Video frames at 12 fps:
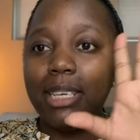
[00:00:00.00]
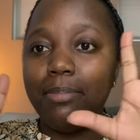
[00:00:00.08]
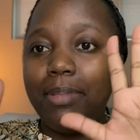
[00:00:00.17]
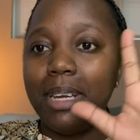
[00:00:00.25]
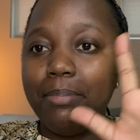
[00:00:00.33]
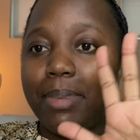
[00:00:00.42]

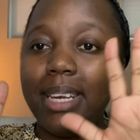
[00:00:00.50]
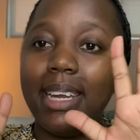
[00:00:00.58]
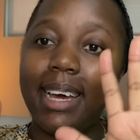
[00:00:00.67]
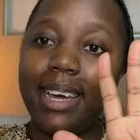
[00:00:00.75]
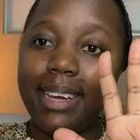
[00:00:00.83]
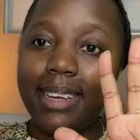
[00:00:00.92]
Tip number
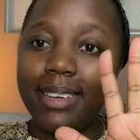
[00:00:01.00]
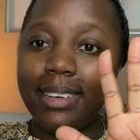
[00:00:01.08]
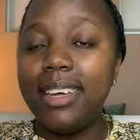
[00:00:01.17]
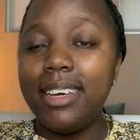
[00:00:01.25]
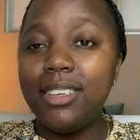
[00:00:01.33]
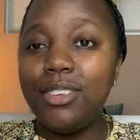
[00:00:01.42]

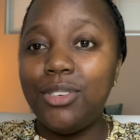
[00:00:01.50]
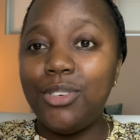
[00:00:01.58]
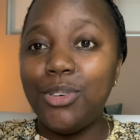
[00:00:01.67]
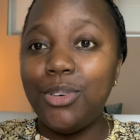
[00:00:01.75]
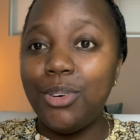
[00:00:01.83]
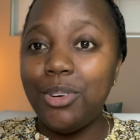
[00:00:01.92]
9 is
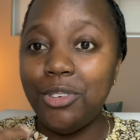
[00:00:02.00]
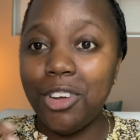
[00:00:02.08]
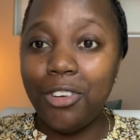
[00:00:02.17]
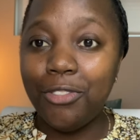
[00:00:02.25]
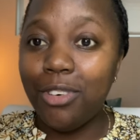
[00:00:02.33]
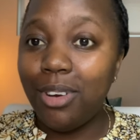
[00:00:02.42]
to
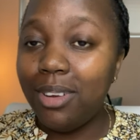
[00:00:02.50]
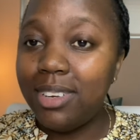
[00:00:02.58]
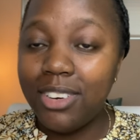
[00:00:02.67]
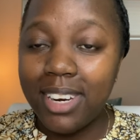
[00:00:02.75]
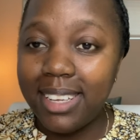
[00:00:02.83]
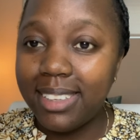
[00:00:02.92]
not follow
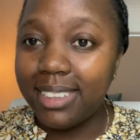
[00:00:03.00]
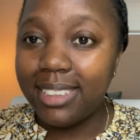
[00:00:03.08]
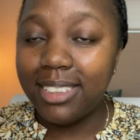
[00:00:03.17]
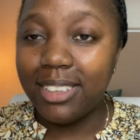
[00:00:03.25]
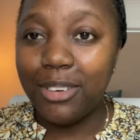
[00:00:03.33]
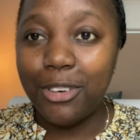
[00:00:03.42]

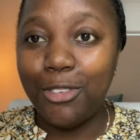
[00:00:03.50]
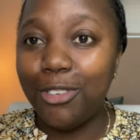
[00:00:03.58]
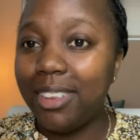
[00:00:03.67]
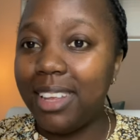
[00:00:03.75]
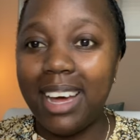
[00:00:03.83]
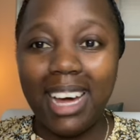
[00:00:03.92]
trends or
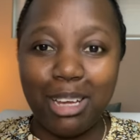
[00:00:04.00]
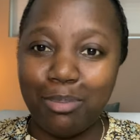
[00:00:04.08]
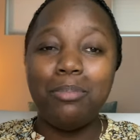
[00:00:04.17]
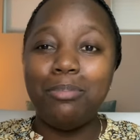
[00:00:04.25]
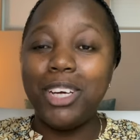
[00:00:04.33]
the hype.